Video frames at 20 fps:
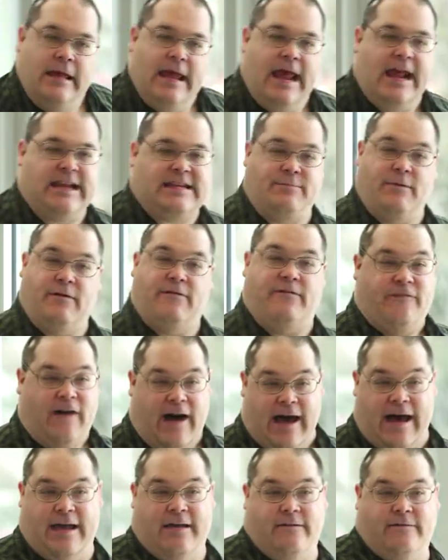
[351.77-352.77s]

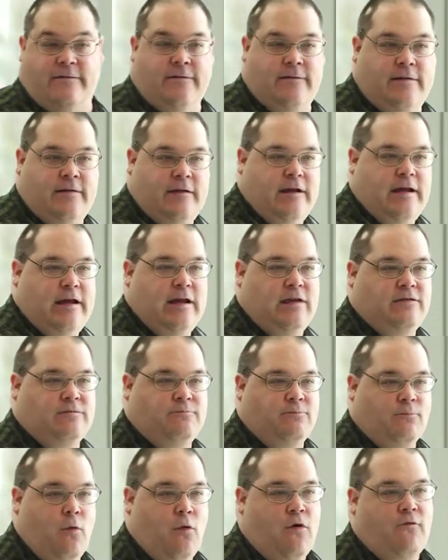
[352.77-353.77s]
HTML5 is
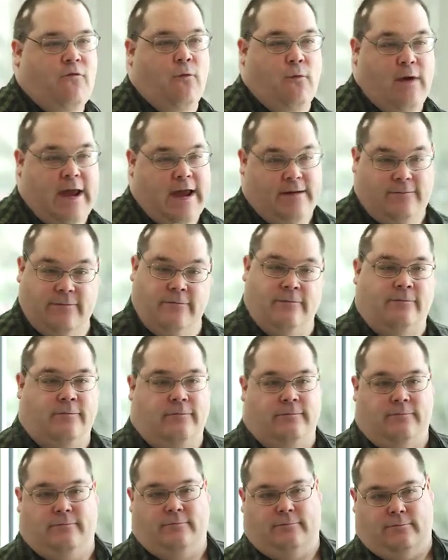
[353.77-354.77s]
more of a wave
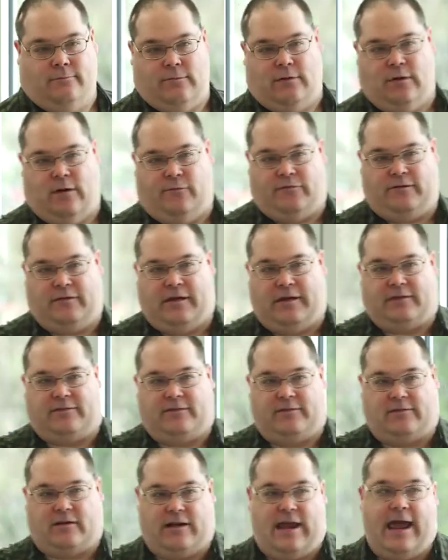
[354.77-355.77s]
of things
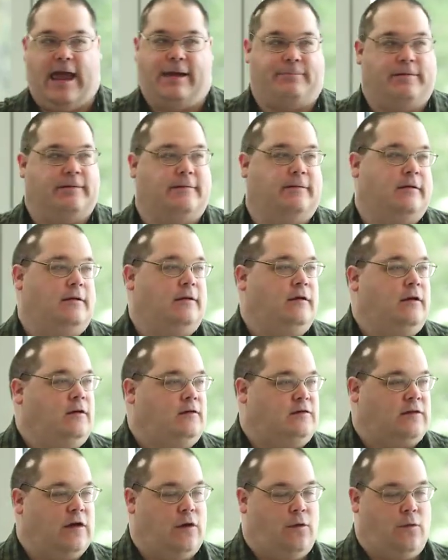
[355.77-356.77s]
that's going to happen.
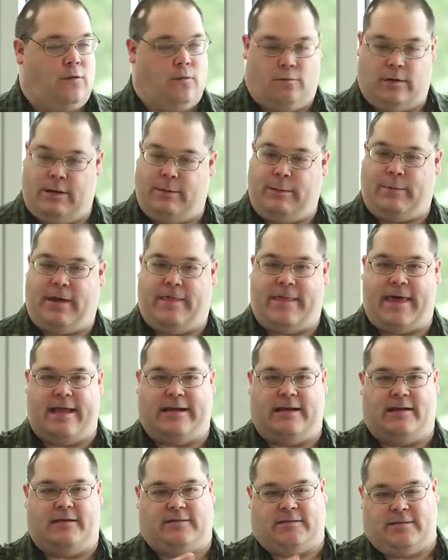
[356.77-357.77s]
So what I mean by that
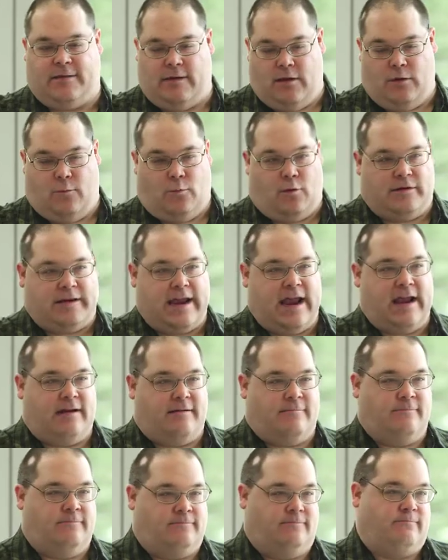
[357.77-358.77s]
is we're
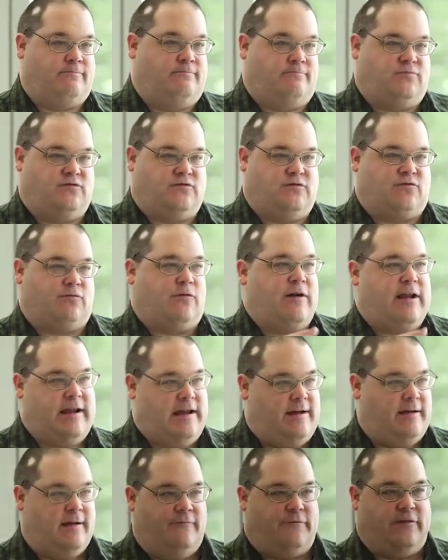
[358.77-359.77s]
day
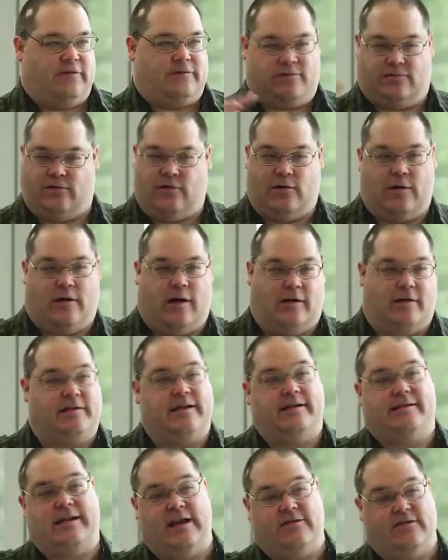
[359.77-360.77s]
3 of a
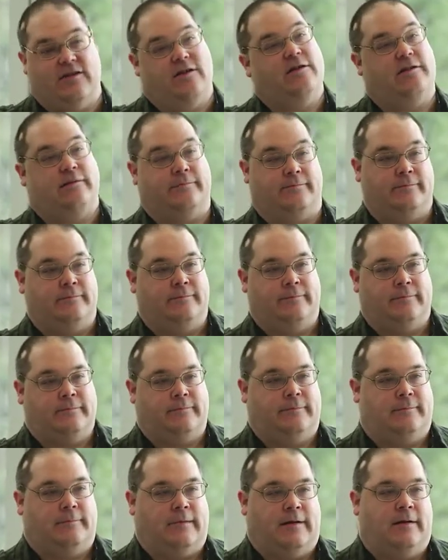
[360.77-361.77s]
100-day journey.
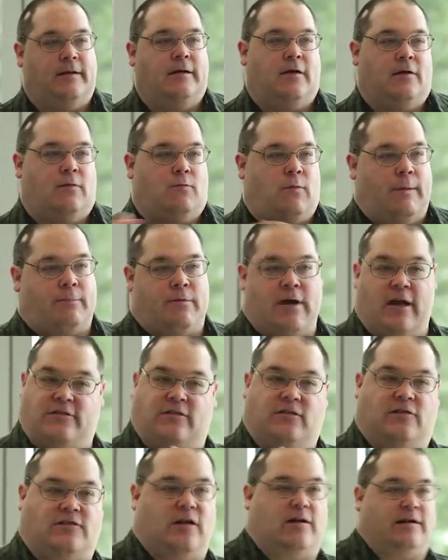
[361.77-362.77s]
Web browsers
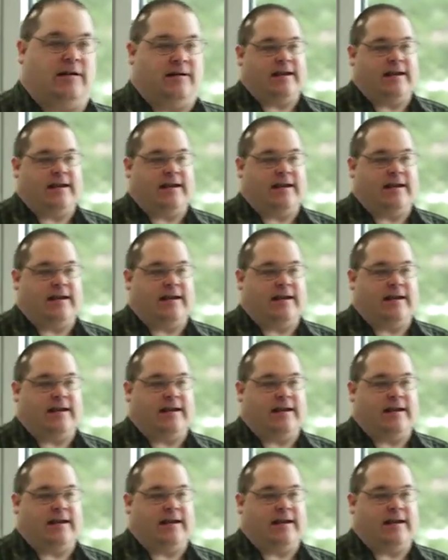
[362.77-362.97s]
are starting to